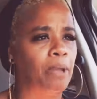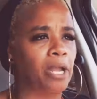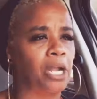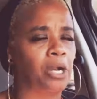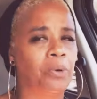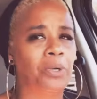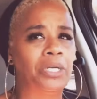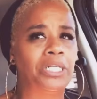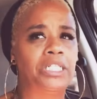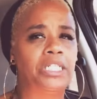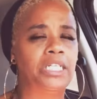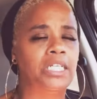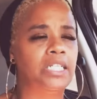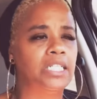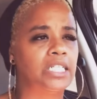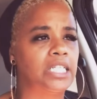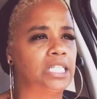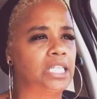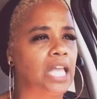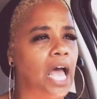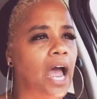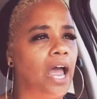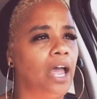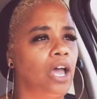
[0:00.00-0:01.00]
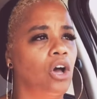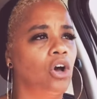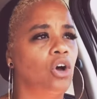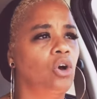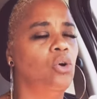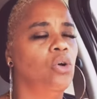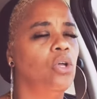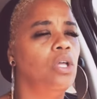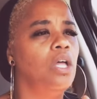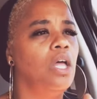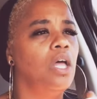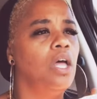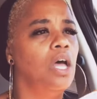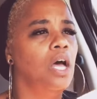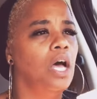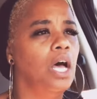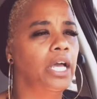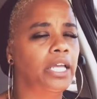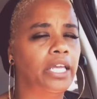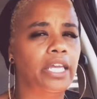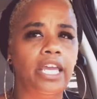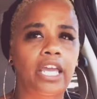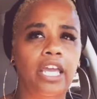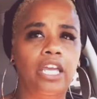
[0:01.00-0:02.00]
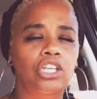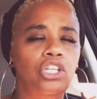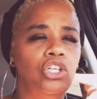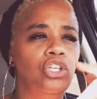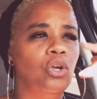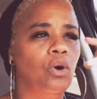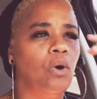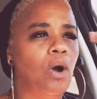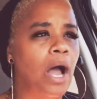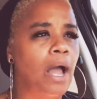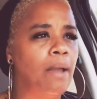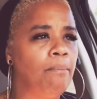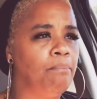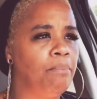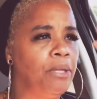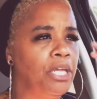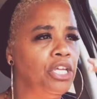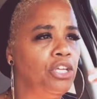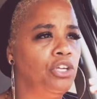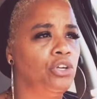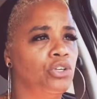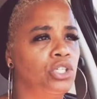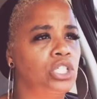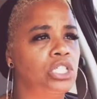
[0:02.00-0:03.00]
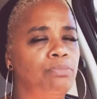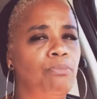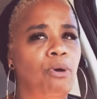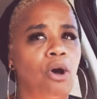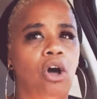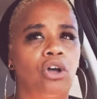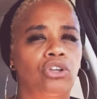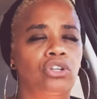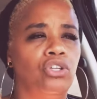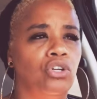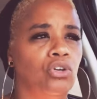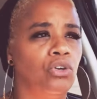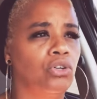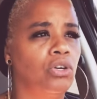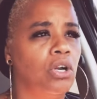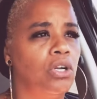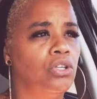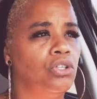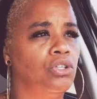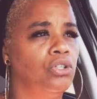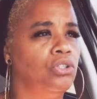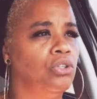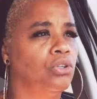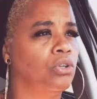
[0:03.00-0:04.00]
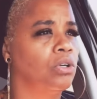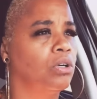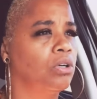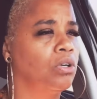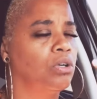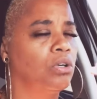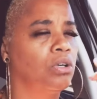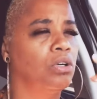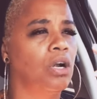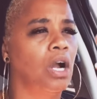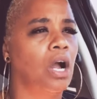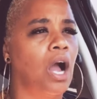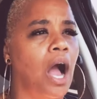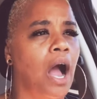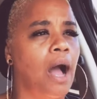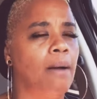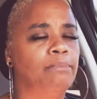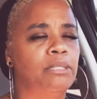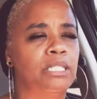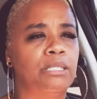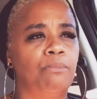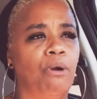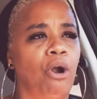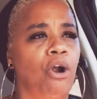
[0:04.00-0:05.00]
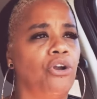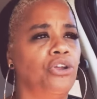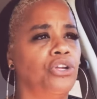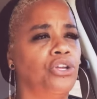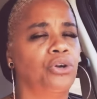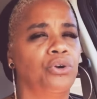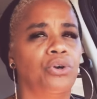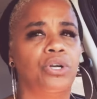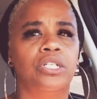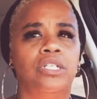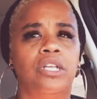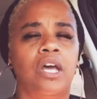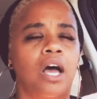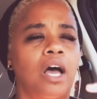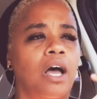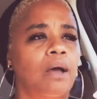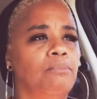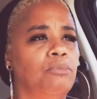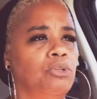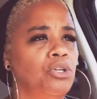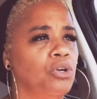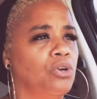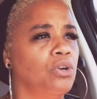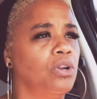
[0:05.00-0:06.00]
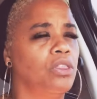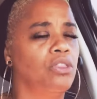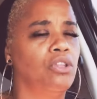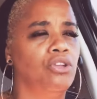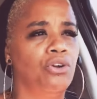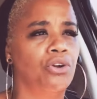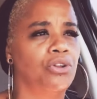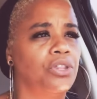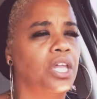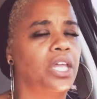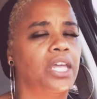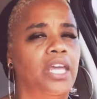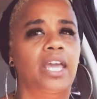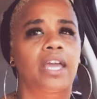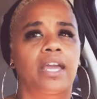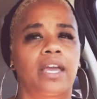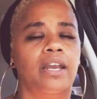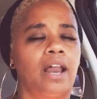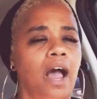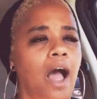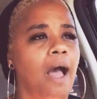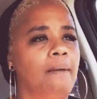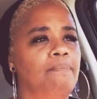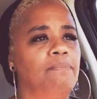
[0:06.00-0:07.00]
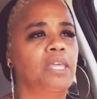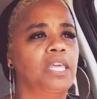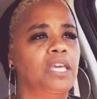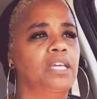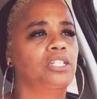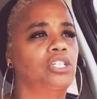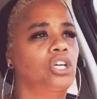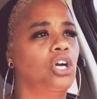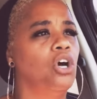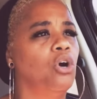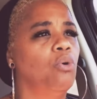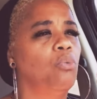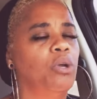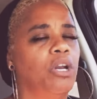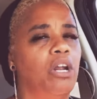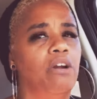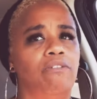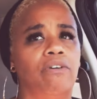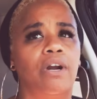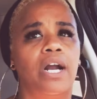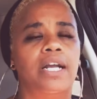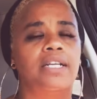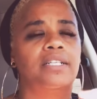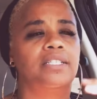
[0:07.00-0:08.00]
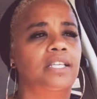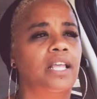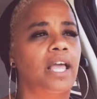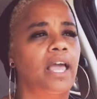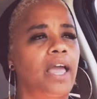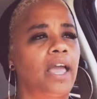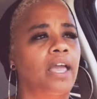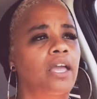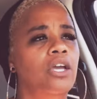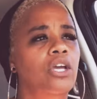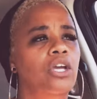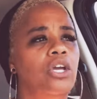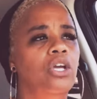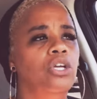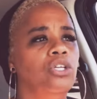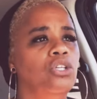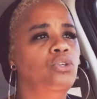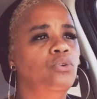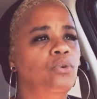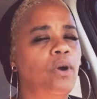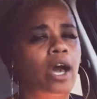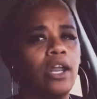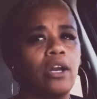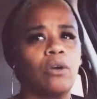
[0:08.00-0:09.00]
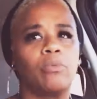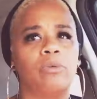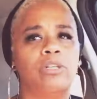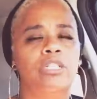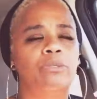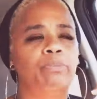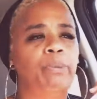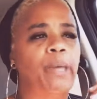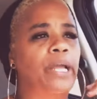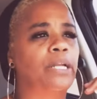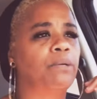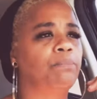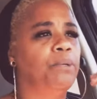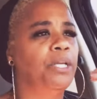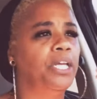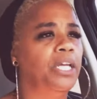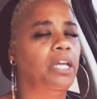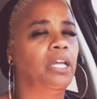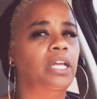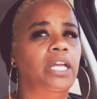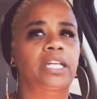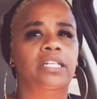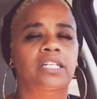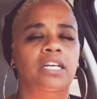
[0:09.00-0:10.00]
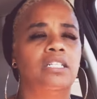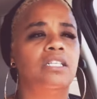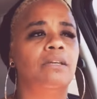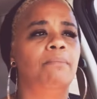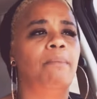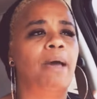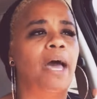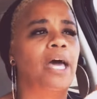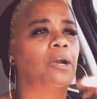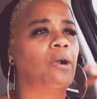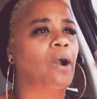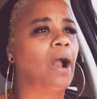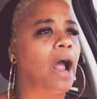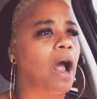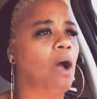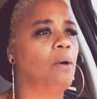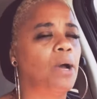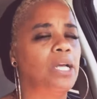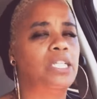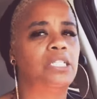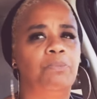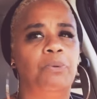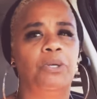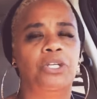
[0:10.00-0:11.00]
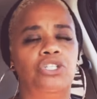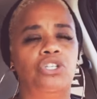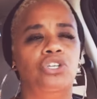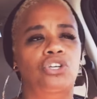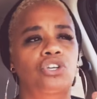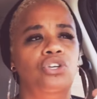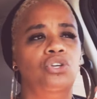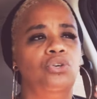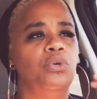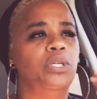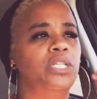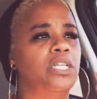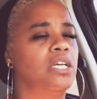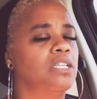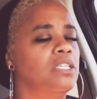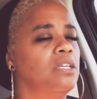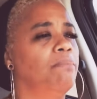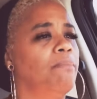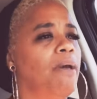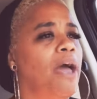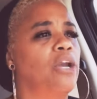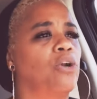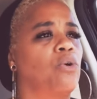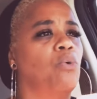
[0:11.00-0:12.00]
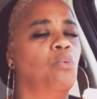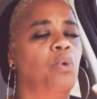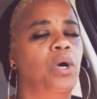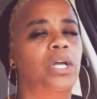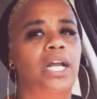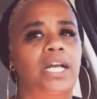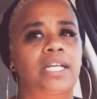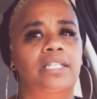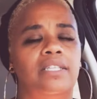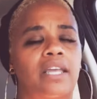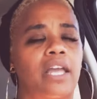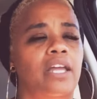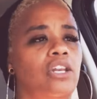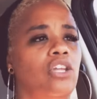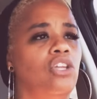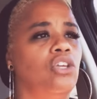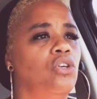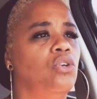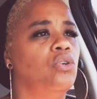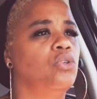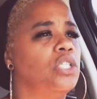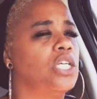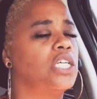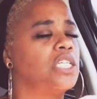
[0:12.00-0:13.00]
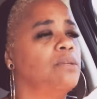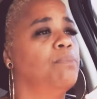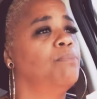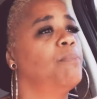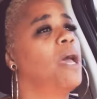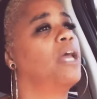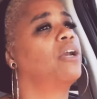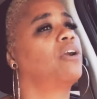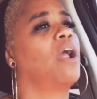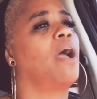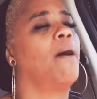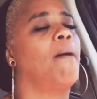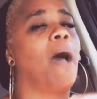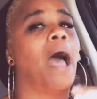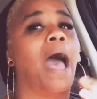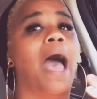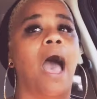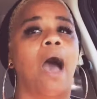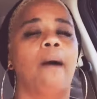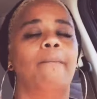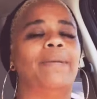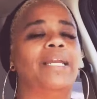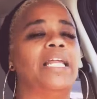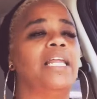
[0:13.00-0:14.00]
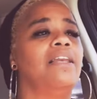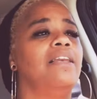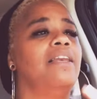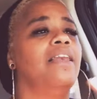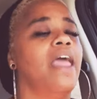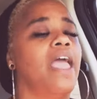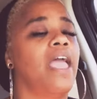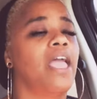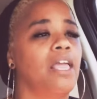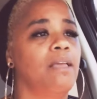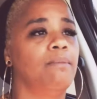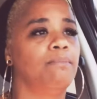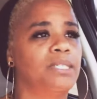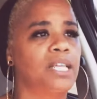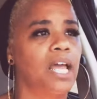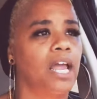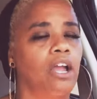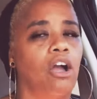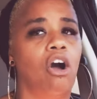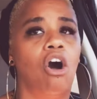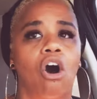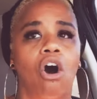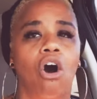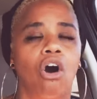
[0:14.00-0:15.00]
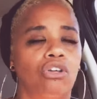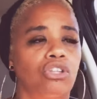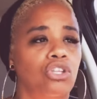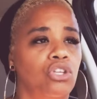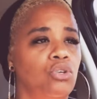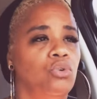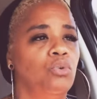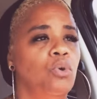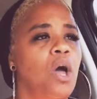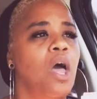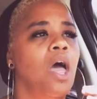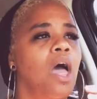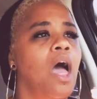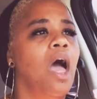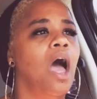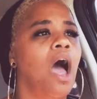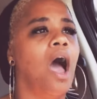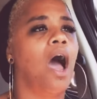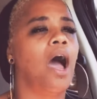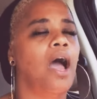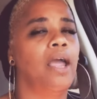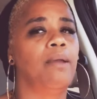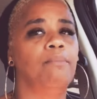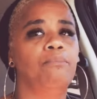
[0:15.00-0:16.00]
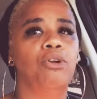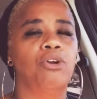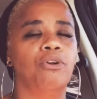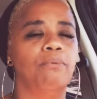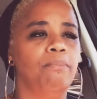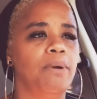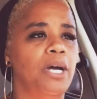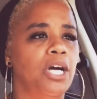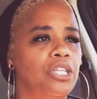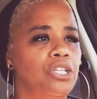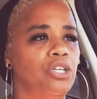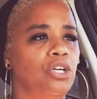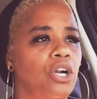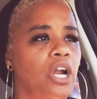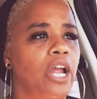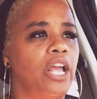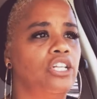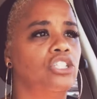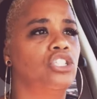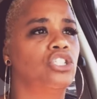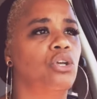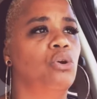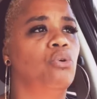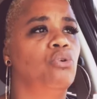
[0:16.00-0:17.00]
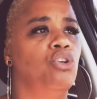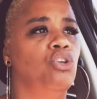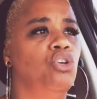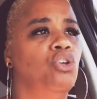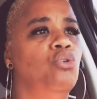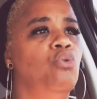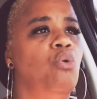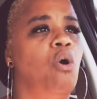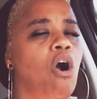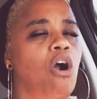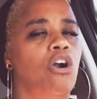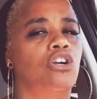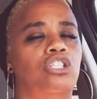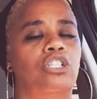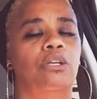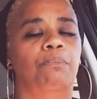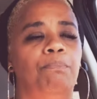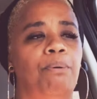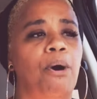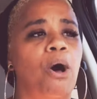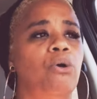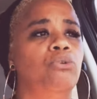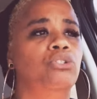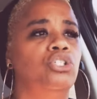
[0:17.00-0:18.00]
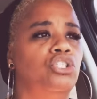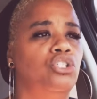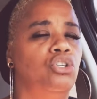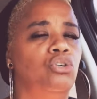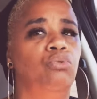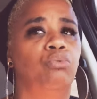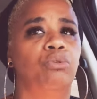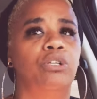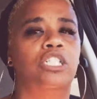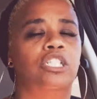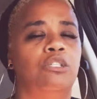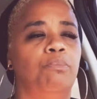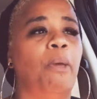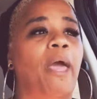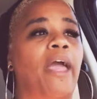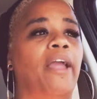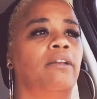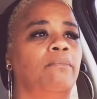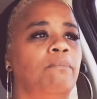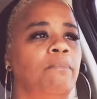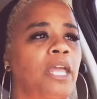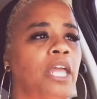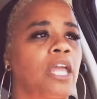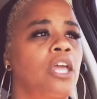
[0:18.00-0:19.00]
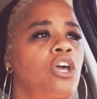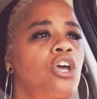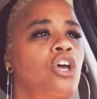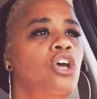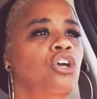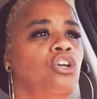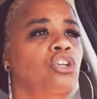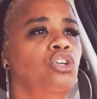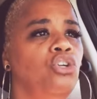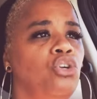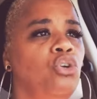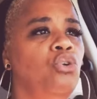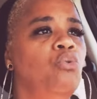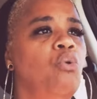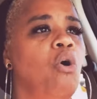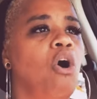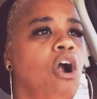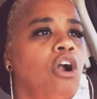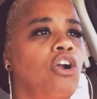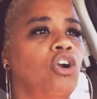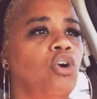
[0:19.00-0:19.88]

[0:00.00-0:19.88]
parenting style. Again, you know, I'm big, you're small, I'm smart, you're dumb, you're the kid, I'm the adult, whatever I say, you gotta respect me. It doesn't matter how I speak to you, it doesn't matter what I say to you, it doesn't matter how many names I call you, I'm your mother, and so you are supposed to respect me. You're